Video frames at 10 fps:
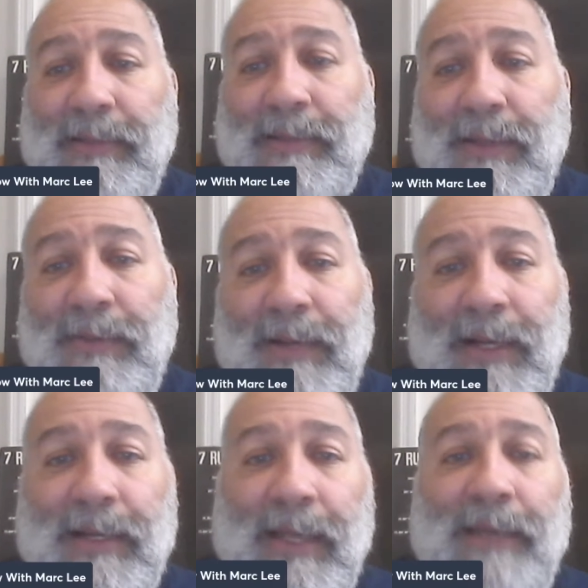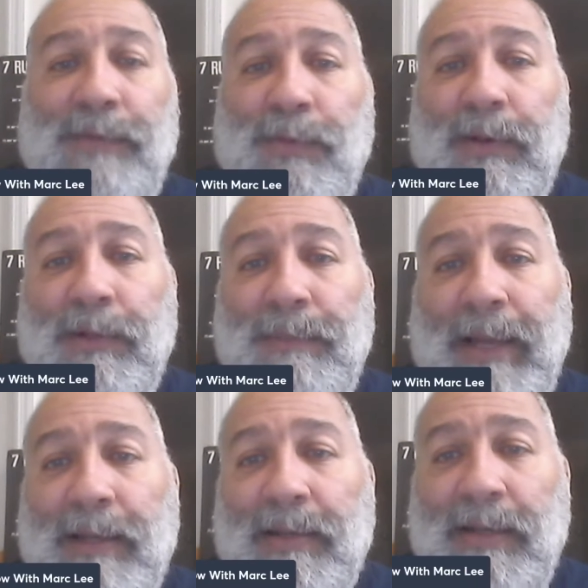So, and if you wanted
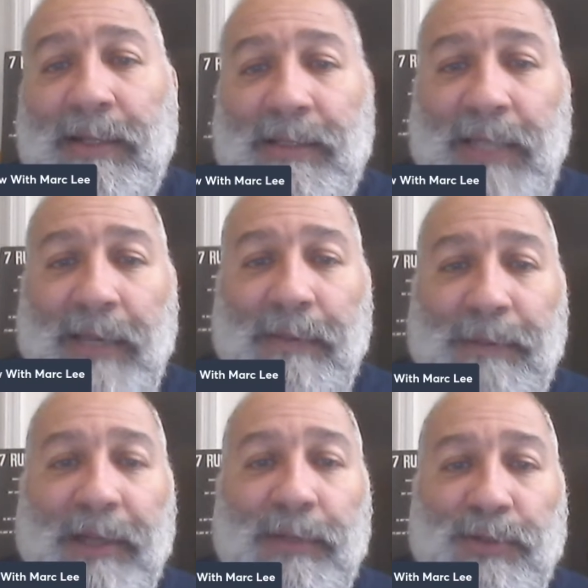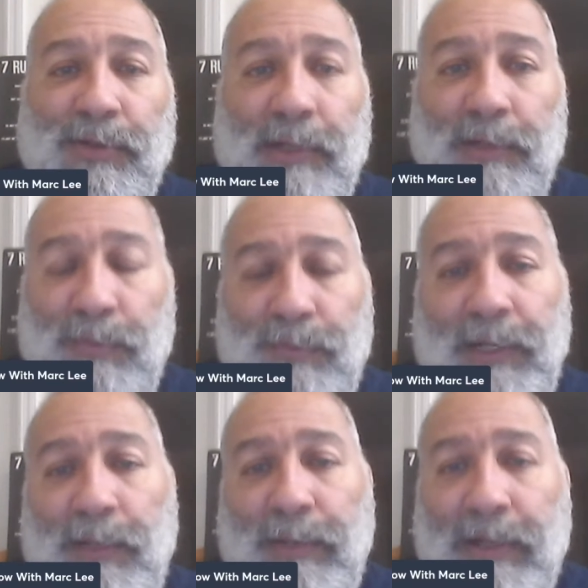about a player that was doing
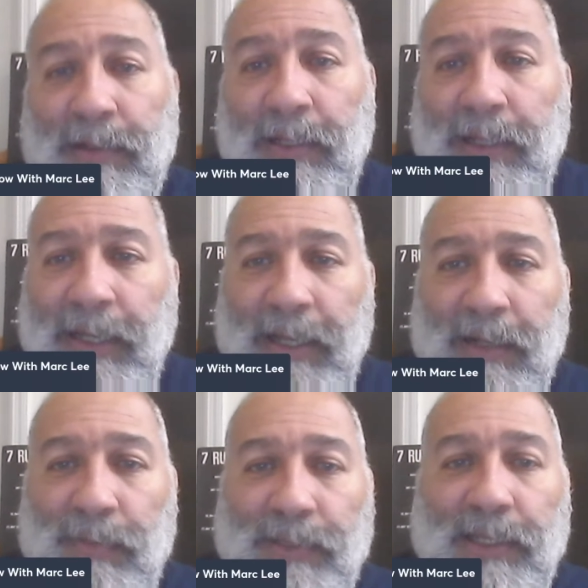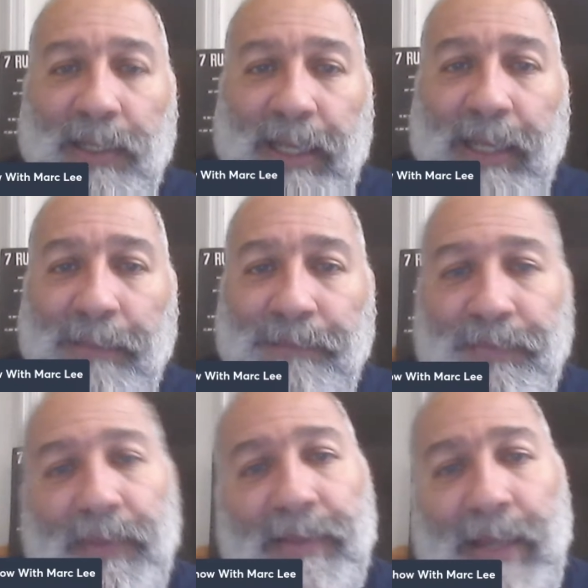really well in a recent game,
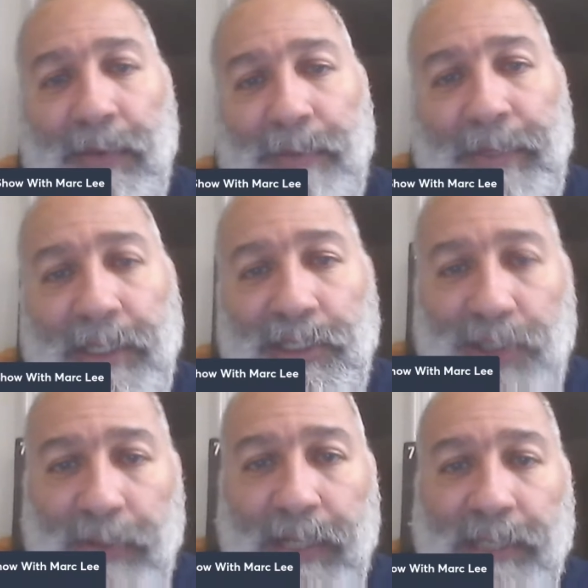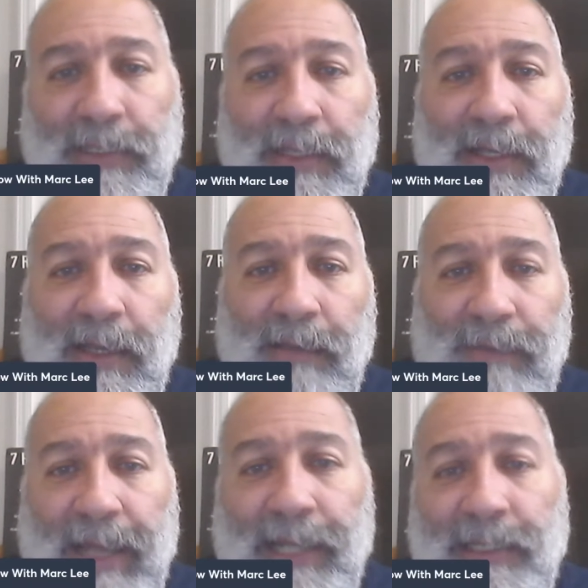that would be Jonas
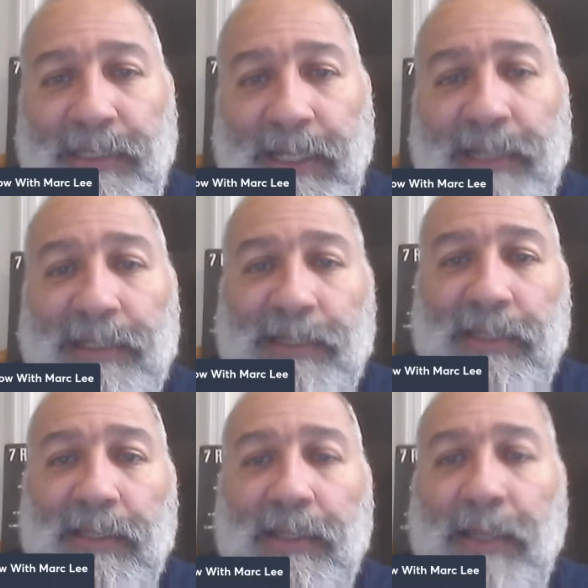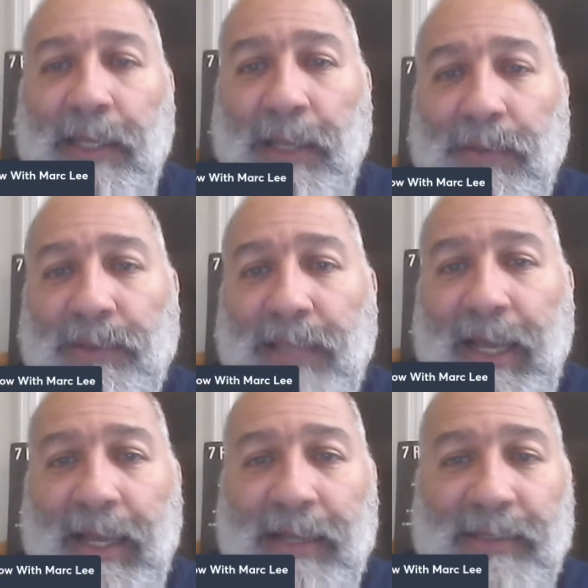Valanciunas. He
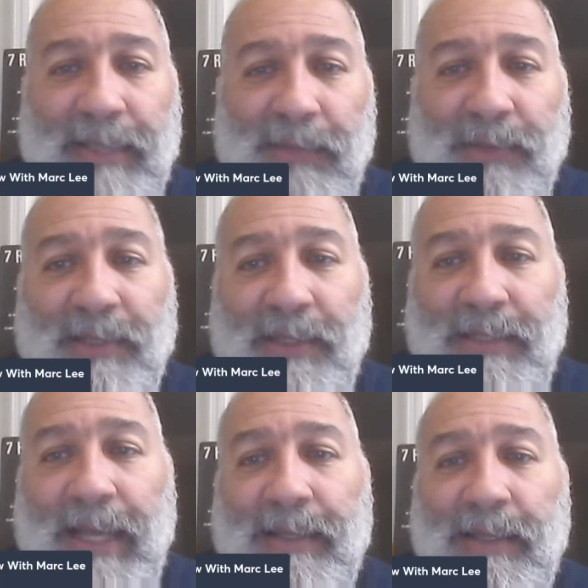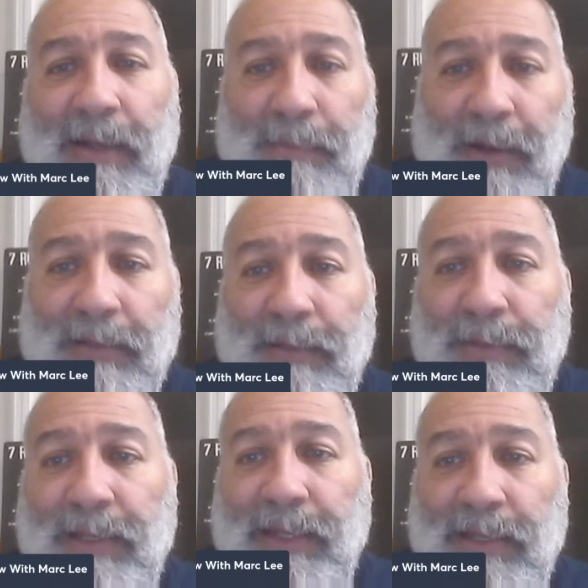wasn't exactly a marksman
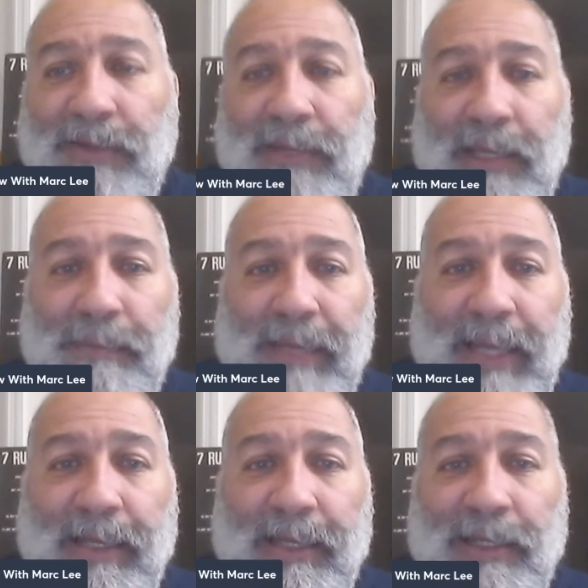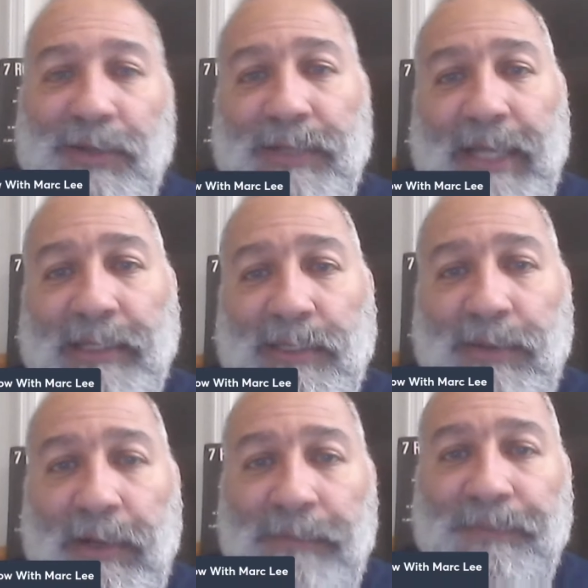when he entered the NBA in
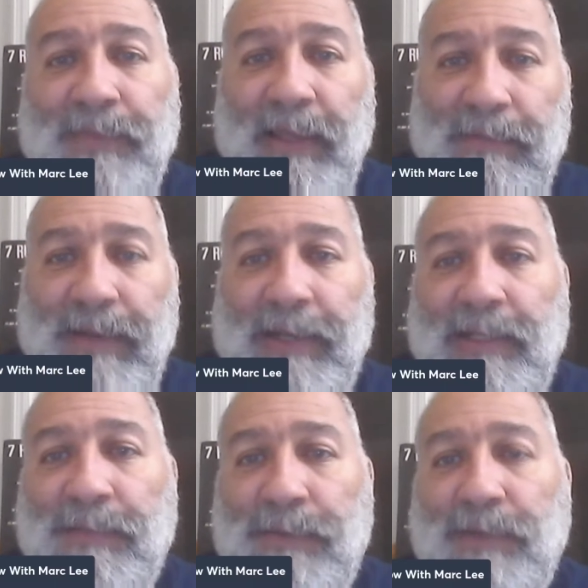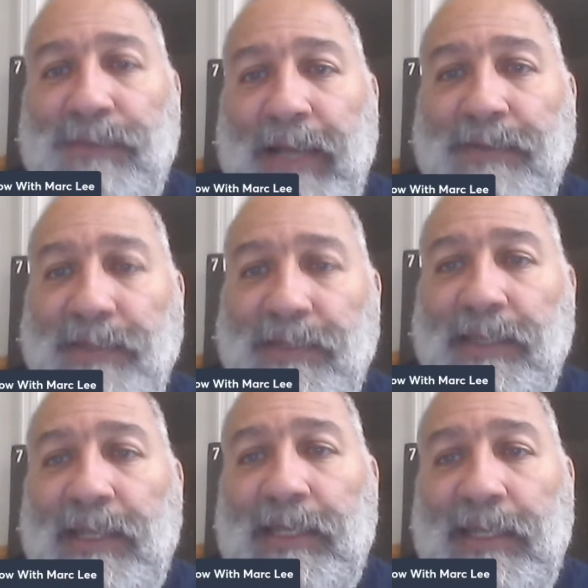2012. In fact, his first 5
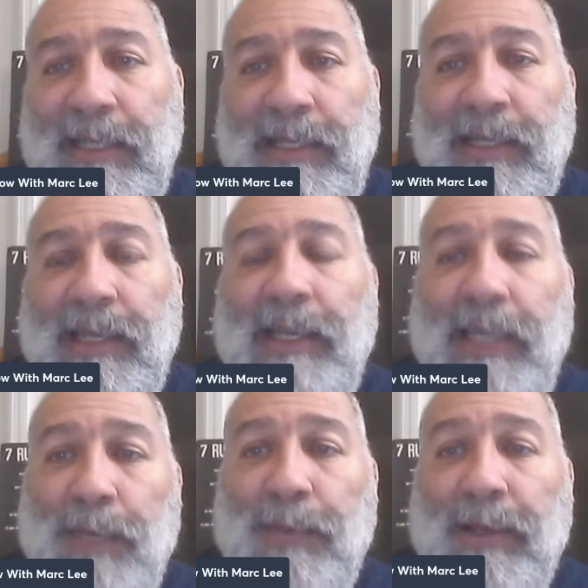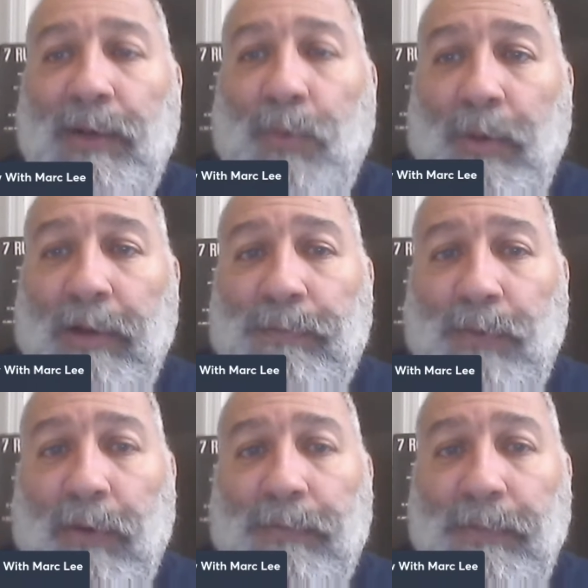seasons in the league, he went 1 of
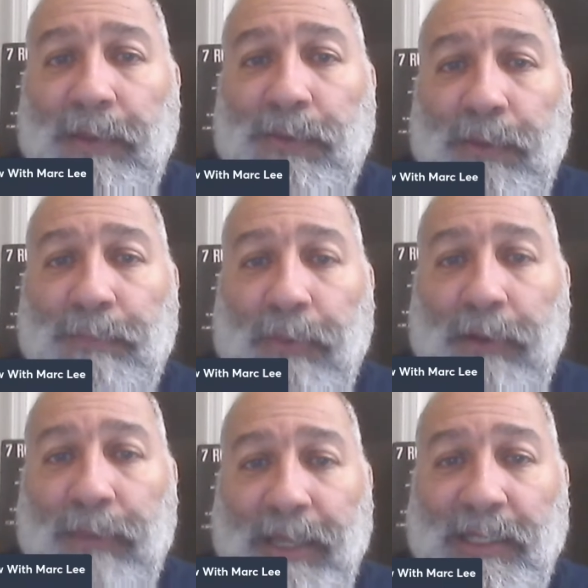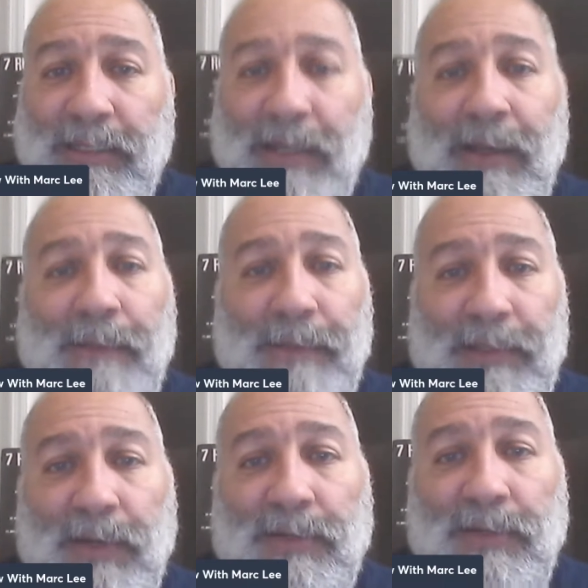4 from the 3-point range.
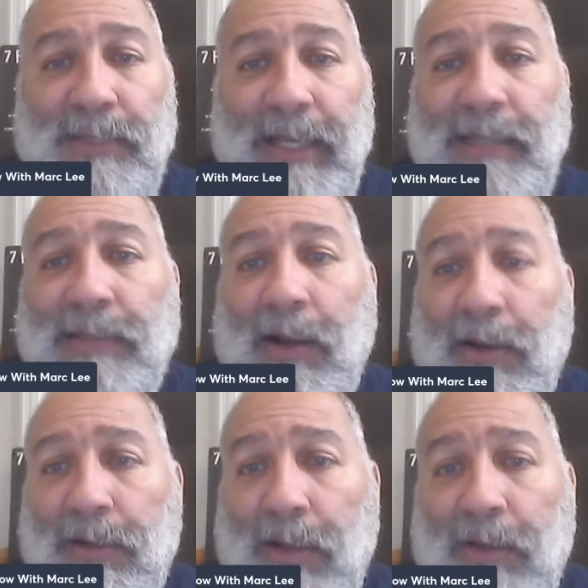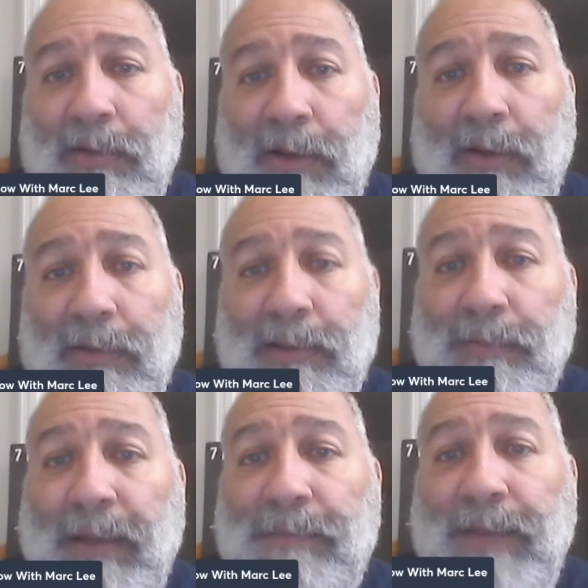But those days are long gone.
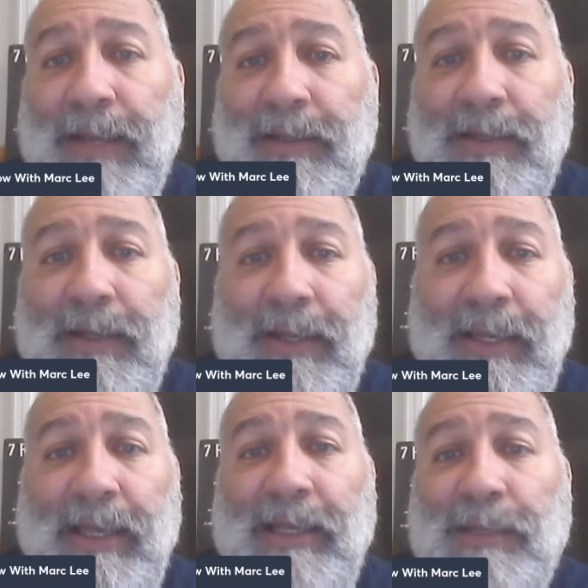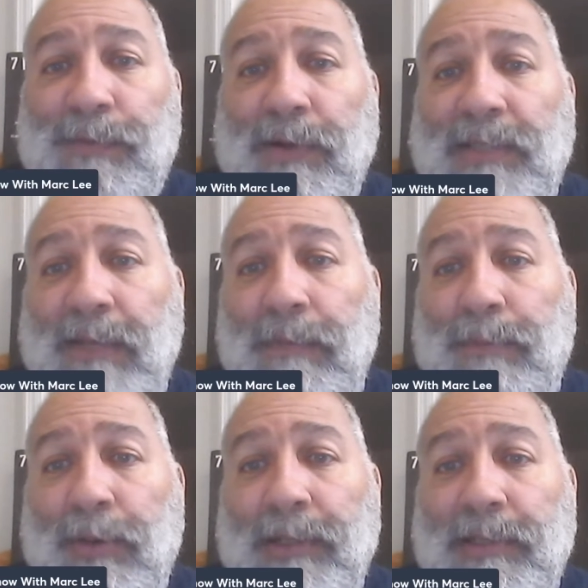Matter of fact, he hit his first 7
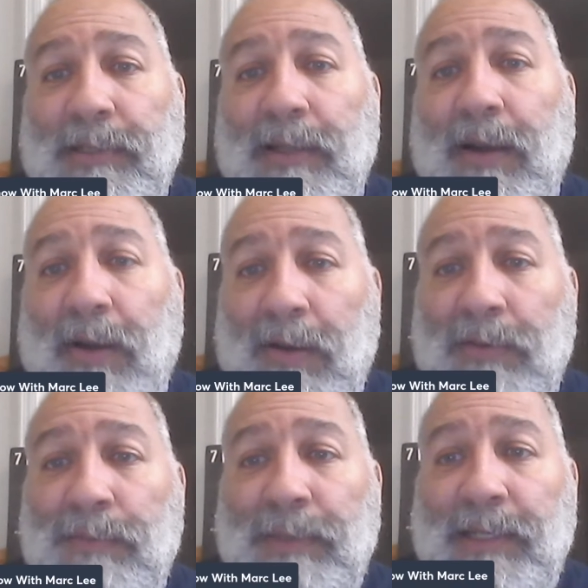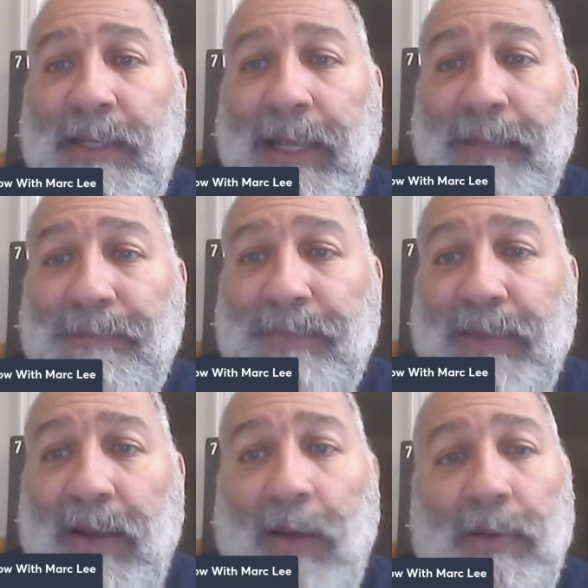points on Monday night,
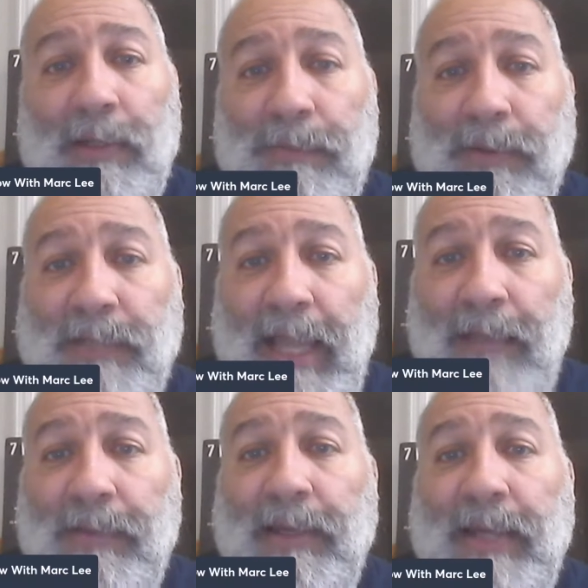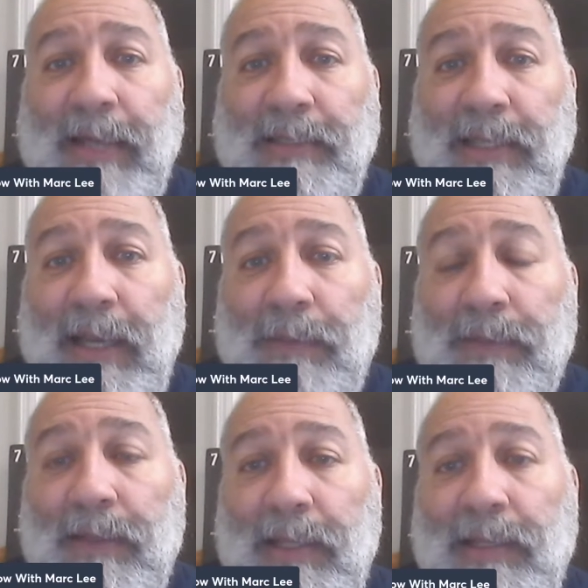all in the first half, as he helped
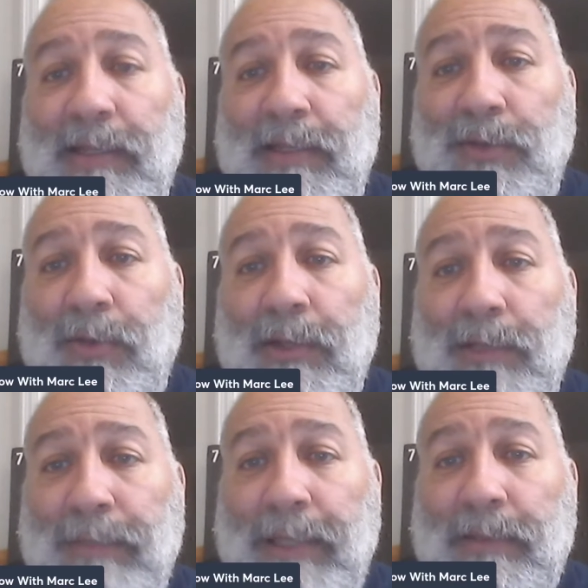lead the New Orleans